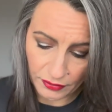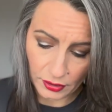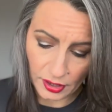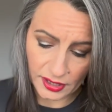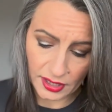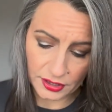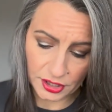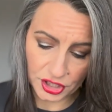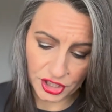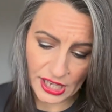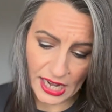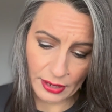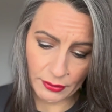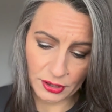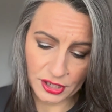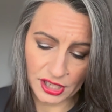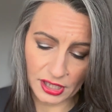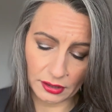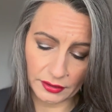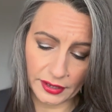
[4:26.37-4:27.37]
got another shower
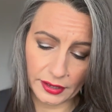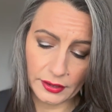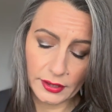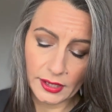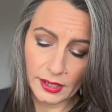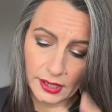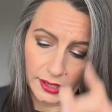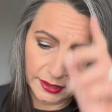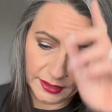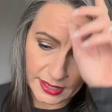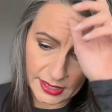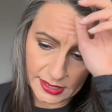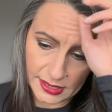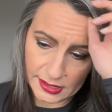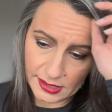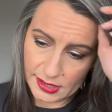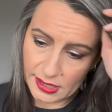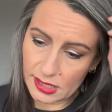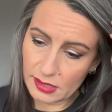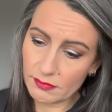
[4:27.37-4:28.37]
gel though. This
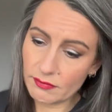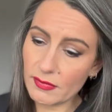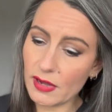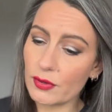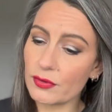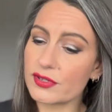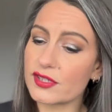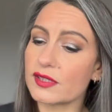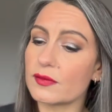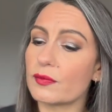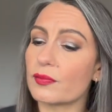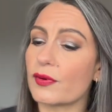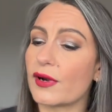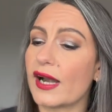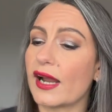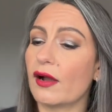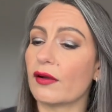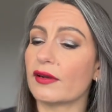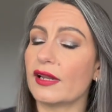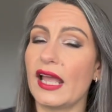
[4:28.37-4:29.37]
is the Molton
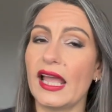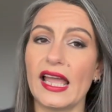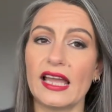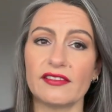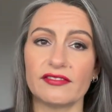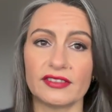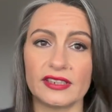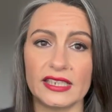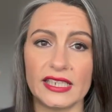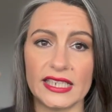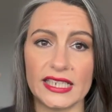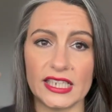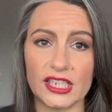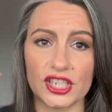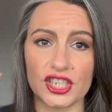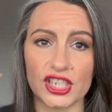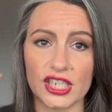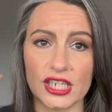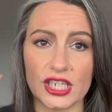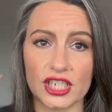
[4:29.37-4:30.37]
Brown Heavenly
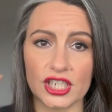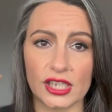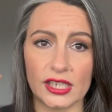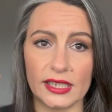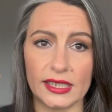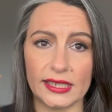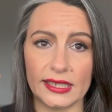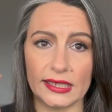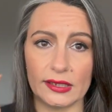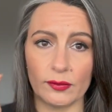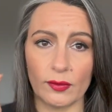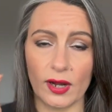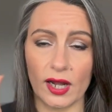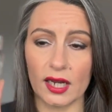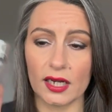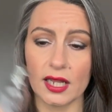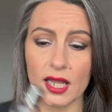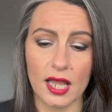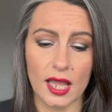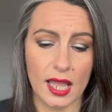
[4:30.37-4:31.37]
Ginger Lily
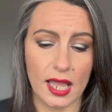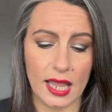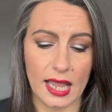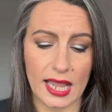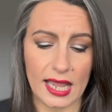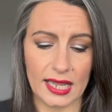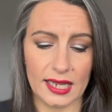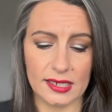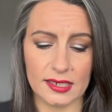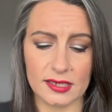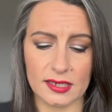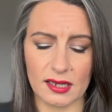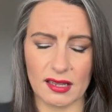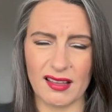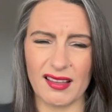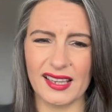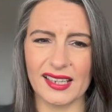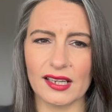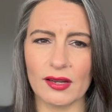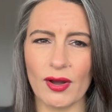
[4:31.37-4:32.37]
one. And
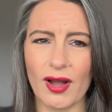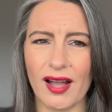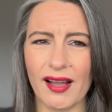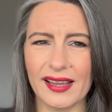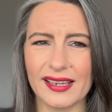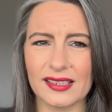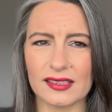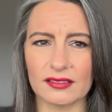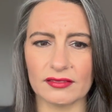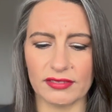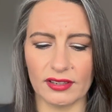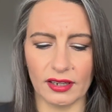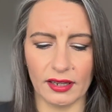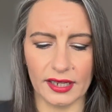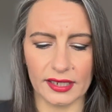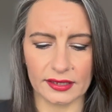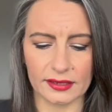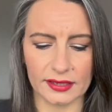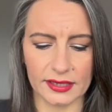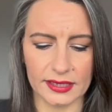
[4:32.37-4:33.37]
I kind of
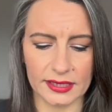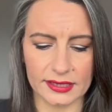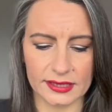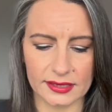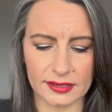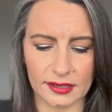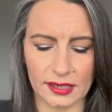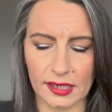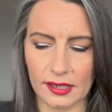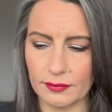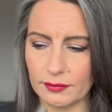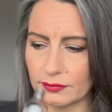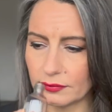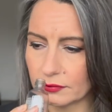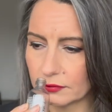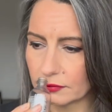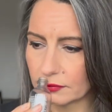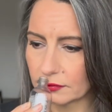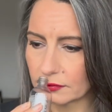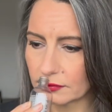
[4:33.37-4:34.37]
like this.
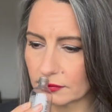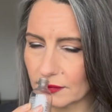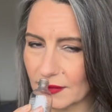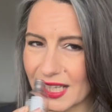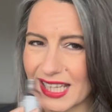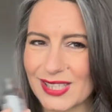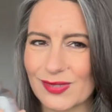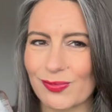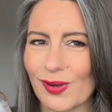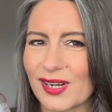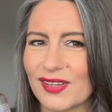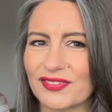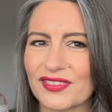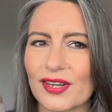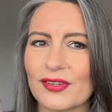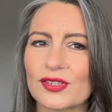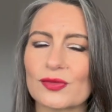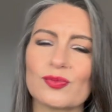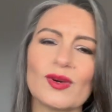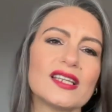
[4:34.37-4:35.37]
It's one of
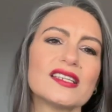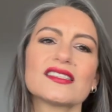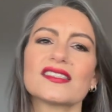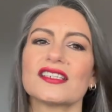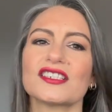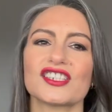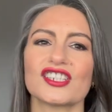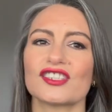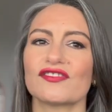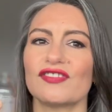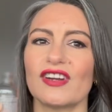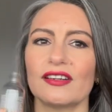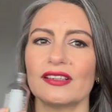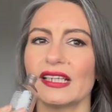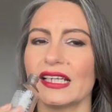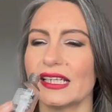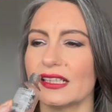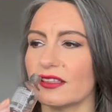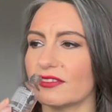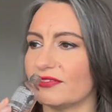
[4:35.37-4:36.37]
those ones that's just
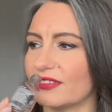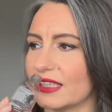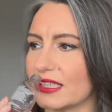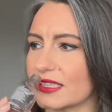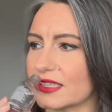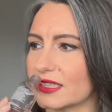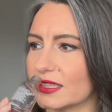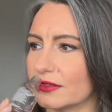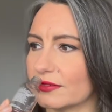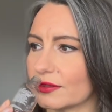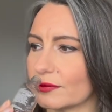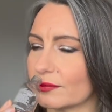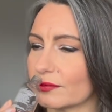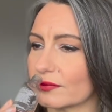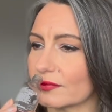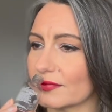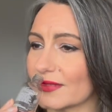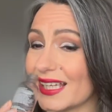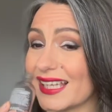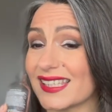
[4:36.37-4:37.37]
very inoffensive.
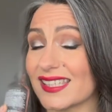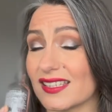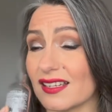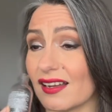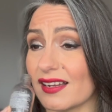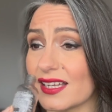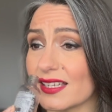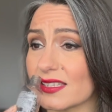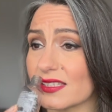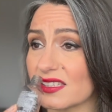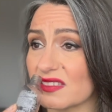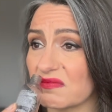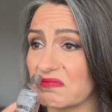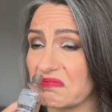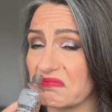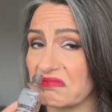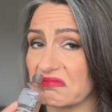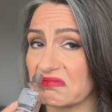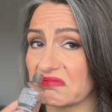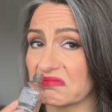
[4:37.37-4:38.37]
It's nice.
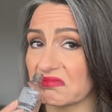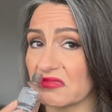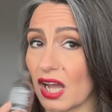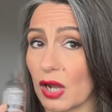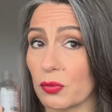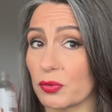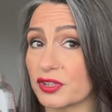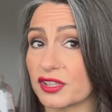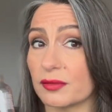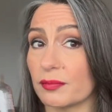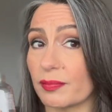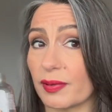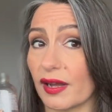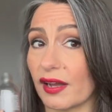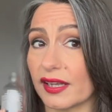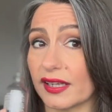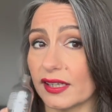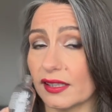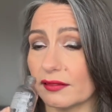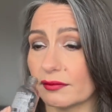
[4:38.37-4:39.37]
I wouldn't
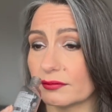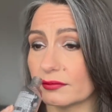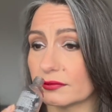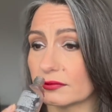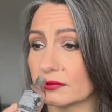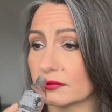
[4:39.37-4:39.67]
buy it.